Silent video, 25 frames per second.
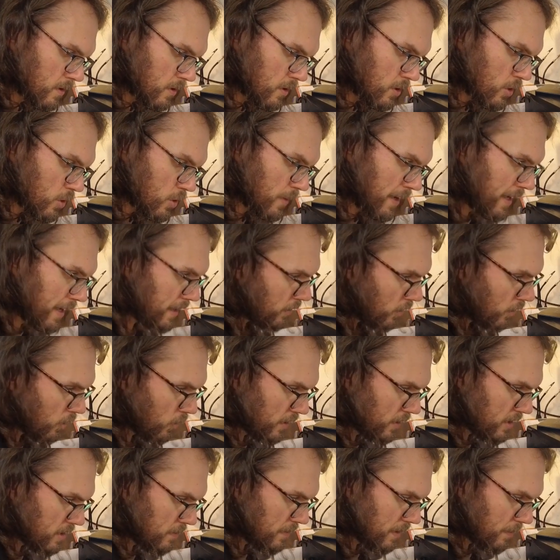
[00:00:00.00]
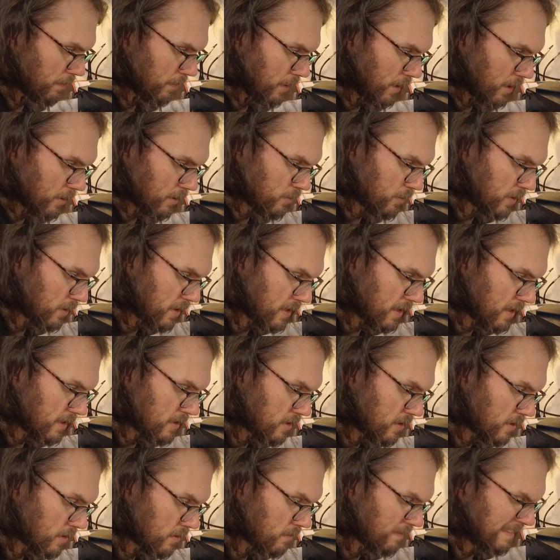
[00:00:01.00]
Queuing, always a bit blunt with
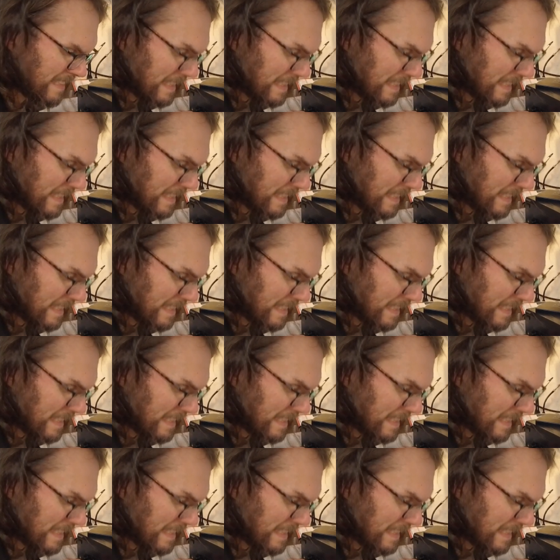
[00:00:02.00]
these.